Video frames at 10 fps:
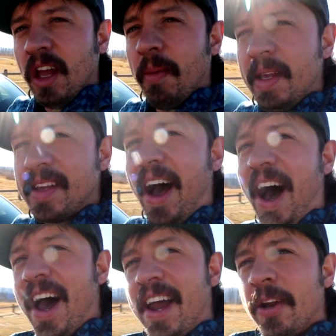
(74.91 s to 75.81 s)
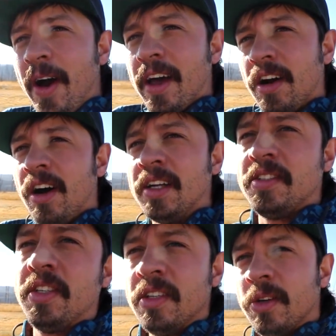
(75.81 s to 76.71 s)
It means I know how to
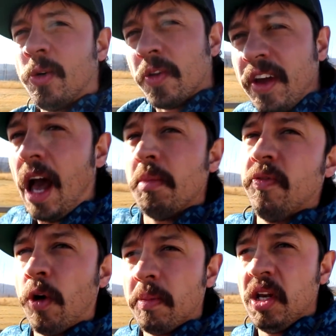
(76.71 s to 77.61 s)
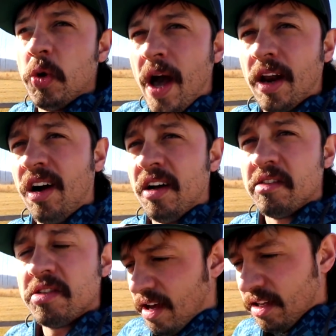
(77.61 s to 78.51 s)
hunt, or the guy before me knew how to
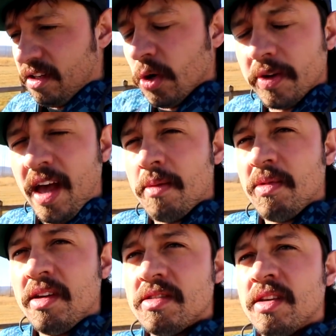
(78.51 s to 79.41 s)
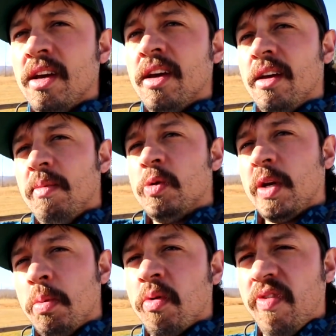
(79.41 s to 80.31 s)
hunt. And you know what that means? It means we
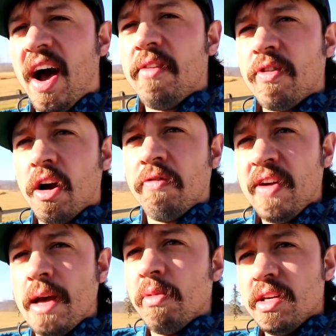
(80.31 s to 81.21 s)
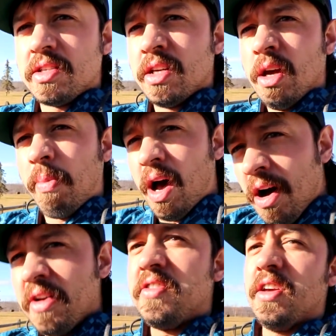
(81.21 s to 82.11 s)
can provide for our families by
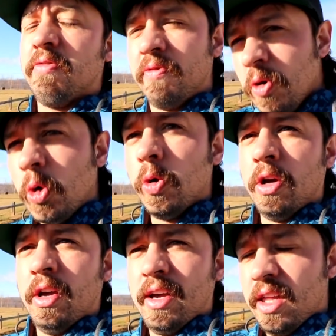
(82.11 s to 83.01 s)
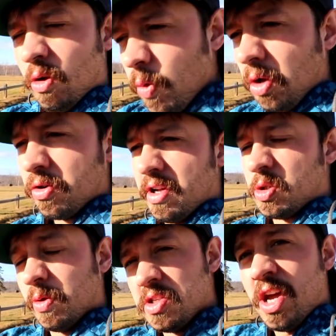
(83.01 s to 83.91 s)
hunting food in the
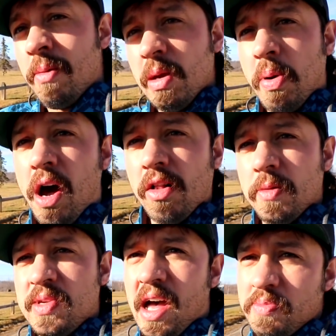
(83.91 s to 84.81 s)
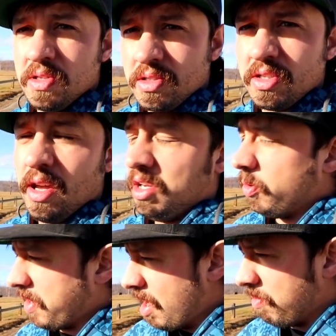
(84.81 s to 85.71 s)
wilderness when the zombie apocalypse happens. And you
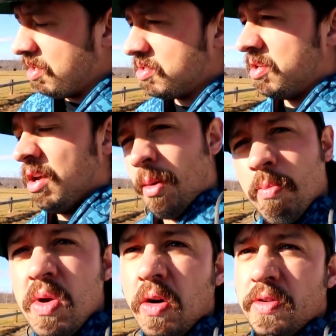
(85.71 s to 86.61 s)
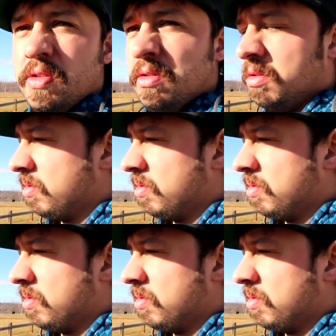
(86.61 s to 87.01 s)
know what that means? MILFs.